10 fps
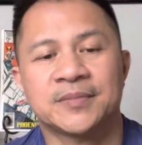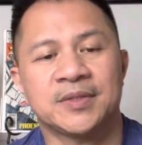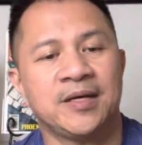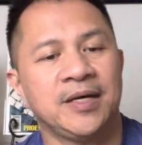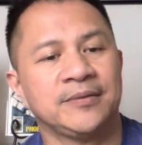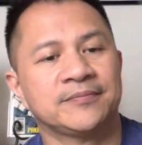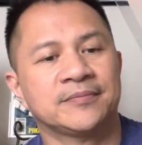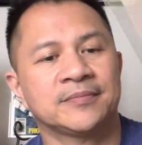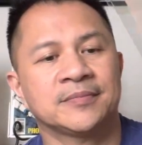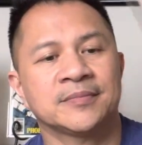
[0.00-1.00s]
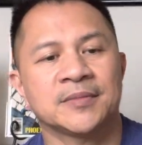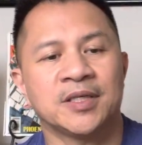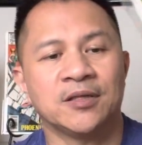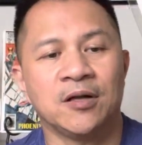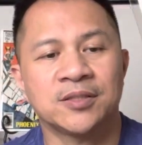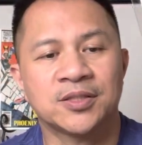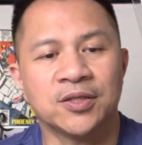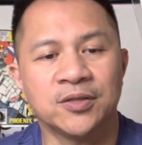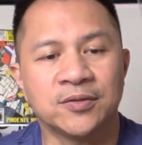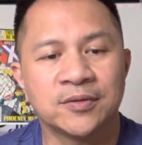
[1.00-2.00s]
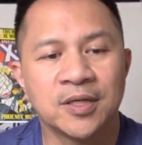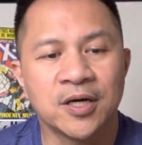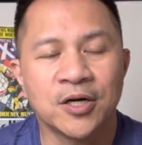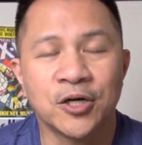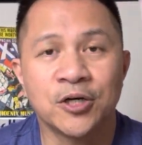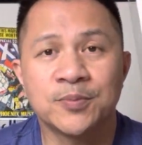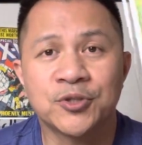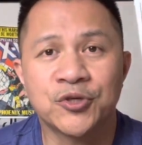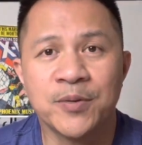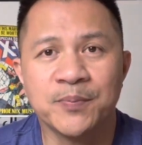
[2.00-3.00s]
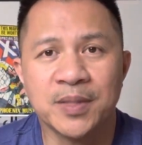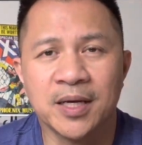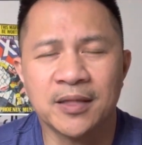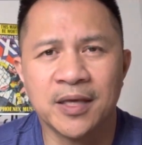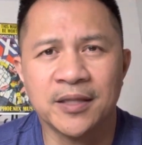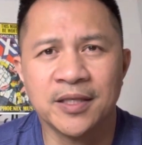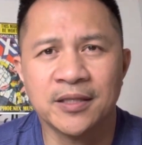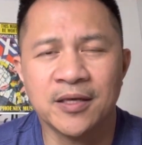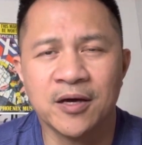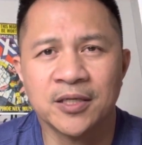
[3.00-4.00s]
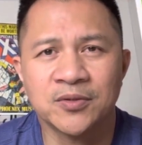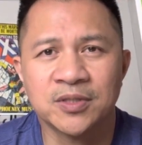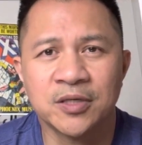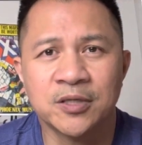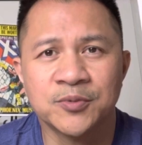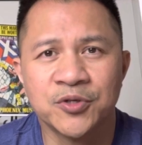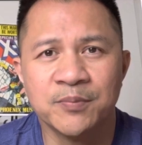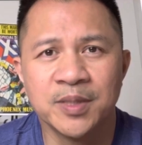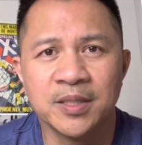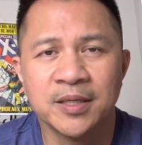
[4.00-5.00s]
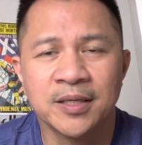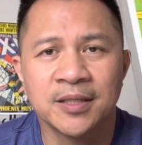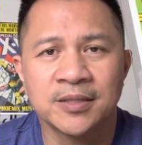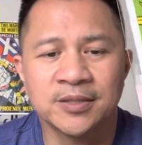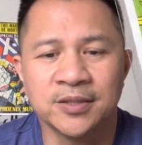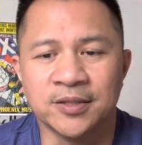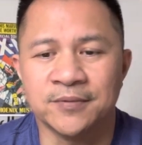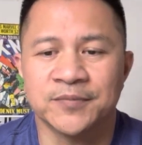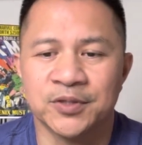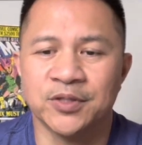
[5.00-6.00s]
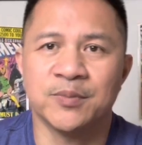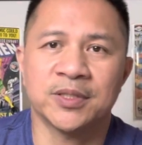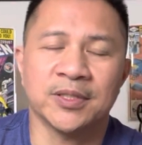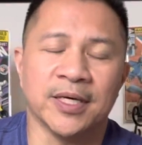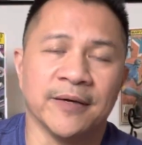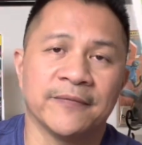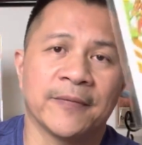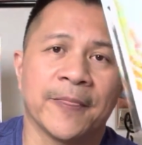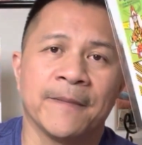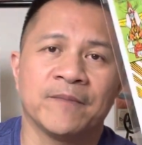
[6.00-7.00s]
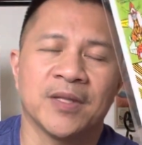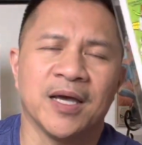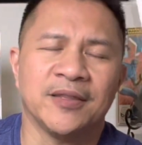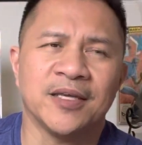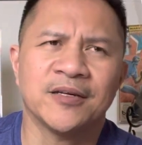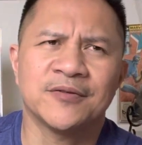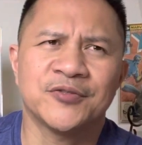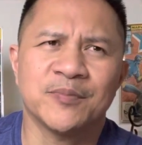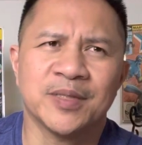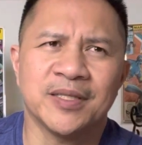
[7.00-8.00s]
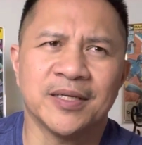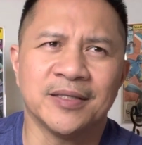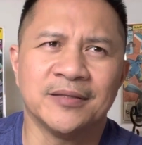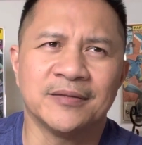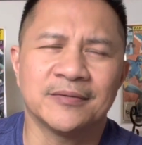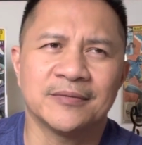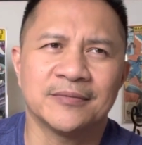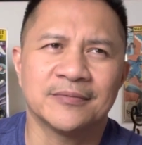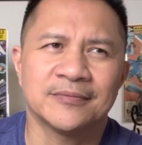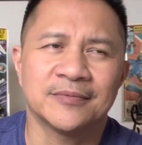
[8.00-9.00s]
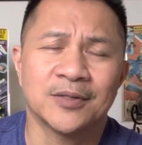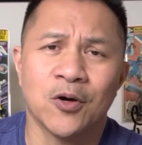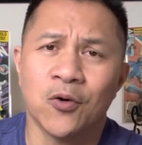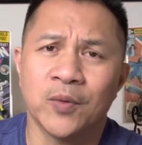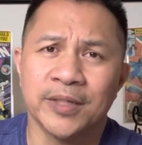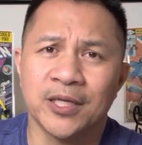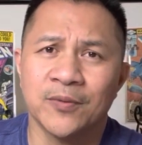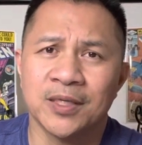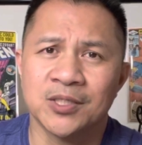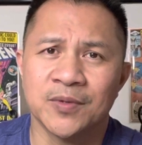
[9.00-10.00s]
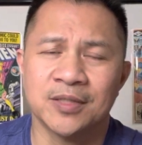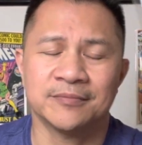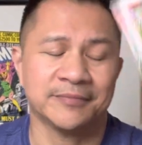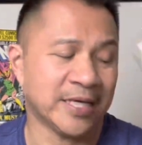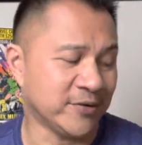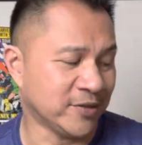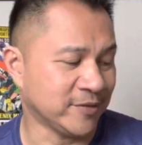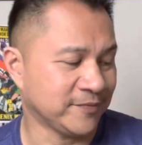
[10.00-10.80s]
All right. And also Herb Trimpe. I think the artist was Herb Trimpe. So it's a good book to have. I think Herb Trimpe did Hulk 181 as well. I don't know.